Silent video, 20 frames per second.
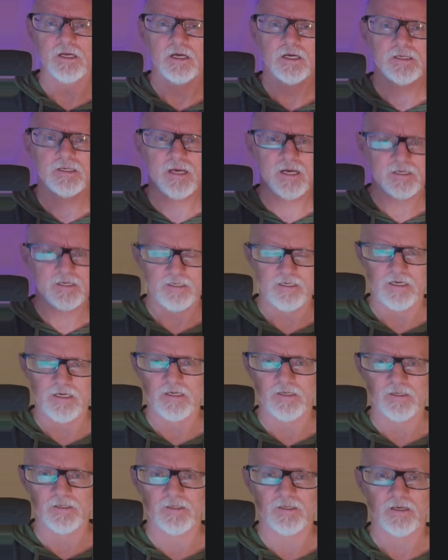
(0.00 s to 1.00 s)

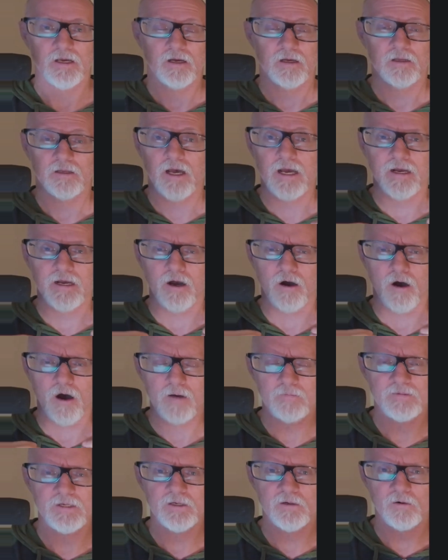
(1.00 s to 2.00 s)
techniques like
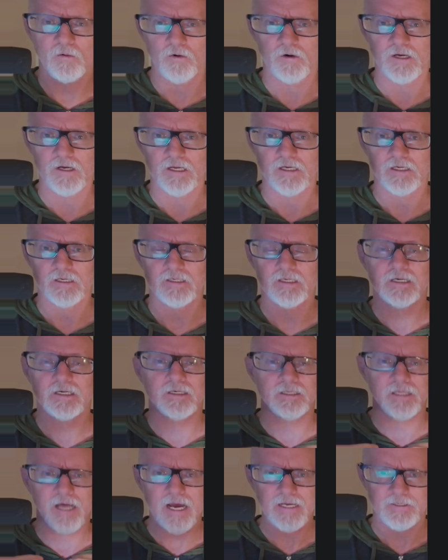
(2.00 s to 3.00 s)
object oriented
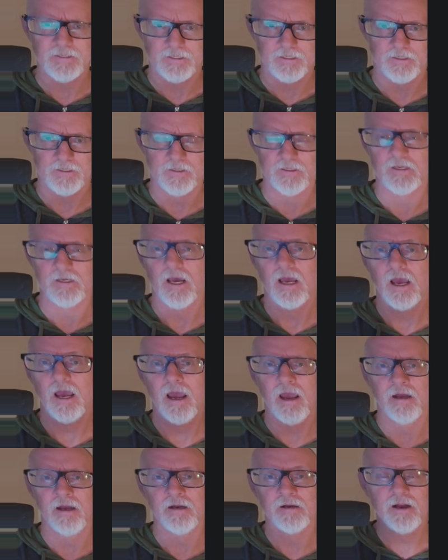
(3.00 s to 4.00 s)
classes
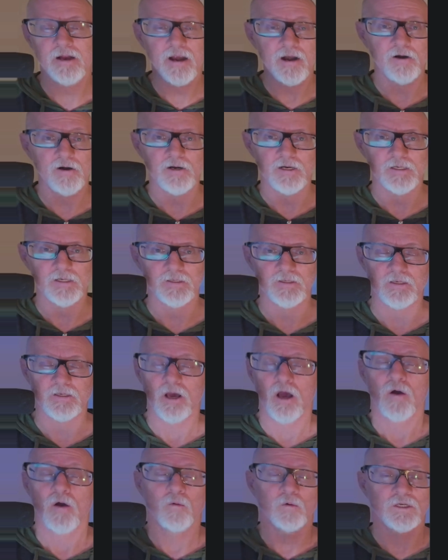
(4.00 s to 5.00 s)
and inheritance,
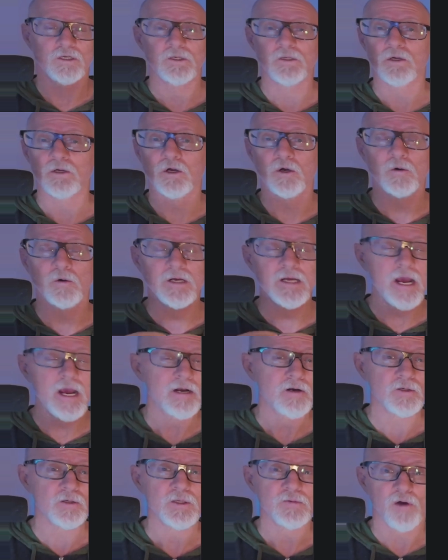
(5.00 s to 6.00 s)
which the
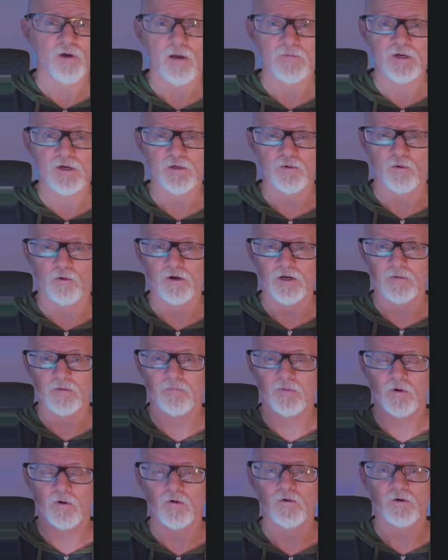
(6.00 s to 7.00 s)
creators of object oriented
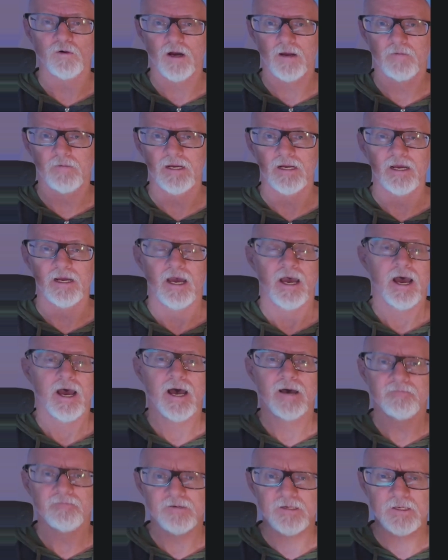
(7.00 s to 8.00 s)
programming
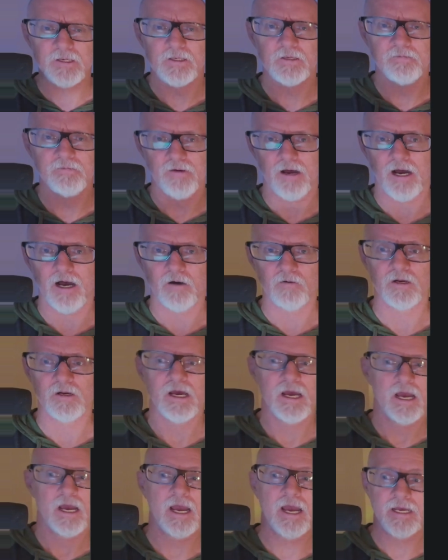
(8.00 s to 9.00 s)
have disavowed
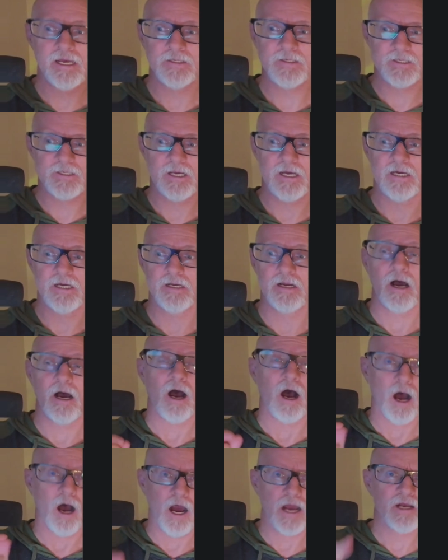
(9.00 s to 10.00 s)
and said,
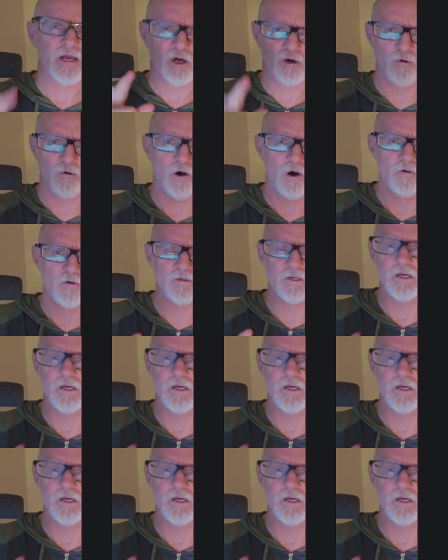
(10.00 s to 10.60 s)
I quote,